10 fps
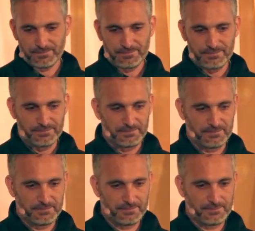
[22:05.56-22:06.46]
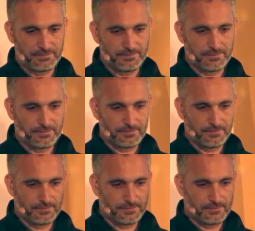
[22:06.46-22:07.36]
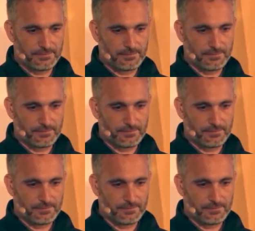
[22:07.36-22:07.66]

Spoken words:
(silence)